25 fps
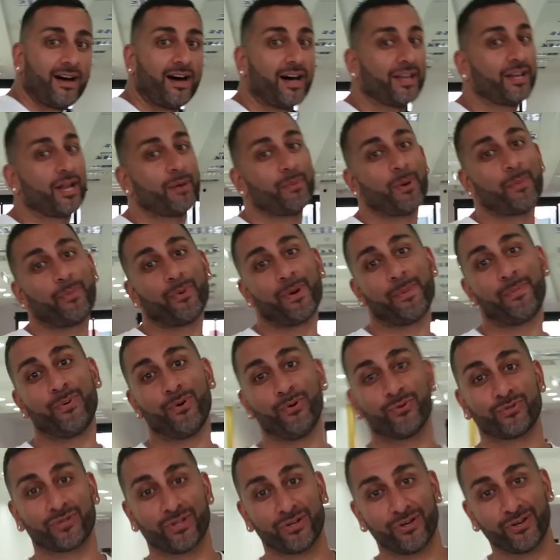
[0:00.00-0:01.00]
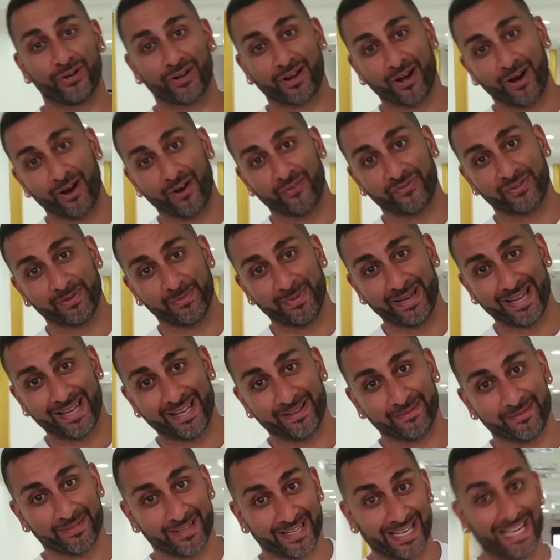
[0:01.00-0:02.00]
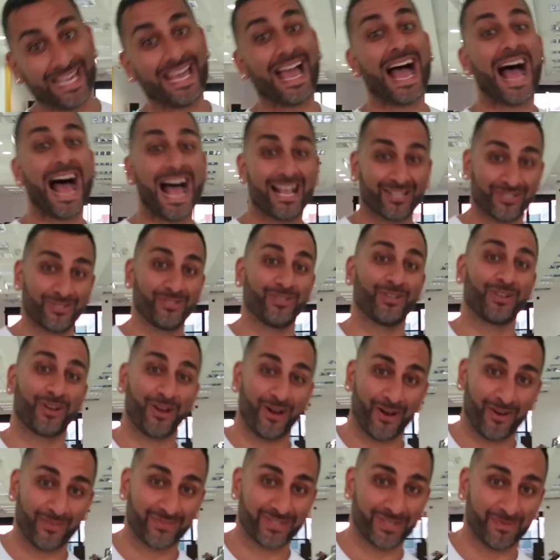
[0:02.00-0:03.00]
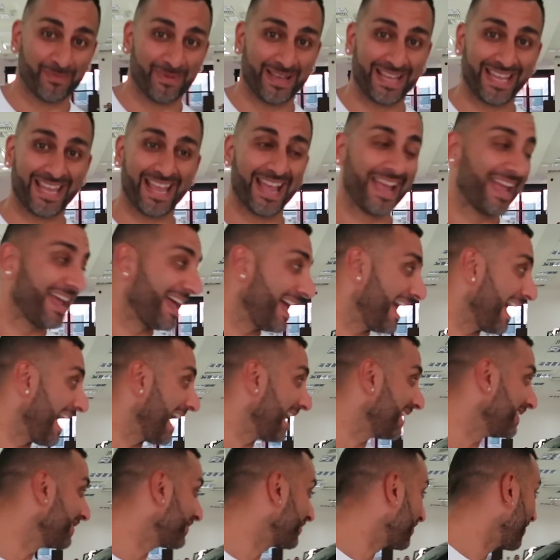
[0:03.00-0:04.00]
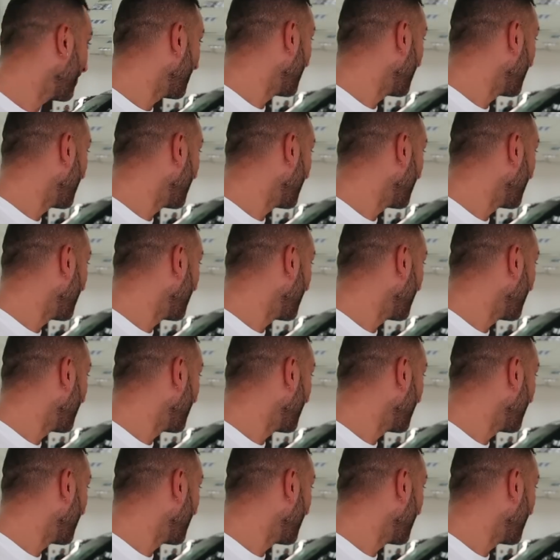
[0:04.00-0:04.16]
I know my boy Paul's gonna look after me. He has to look after me. And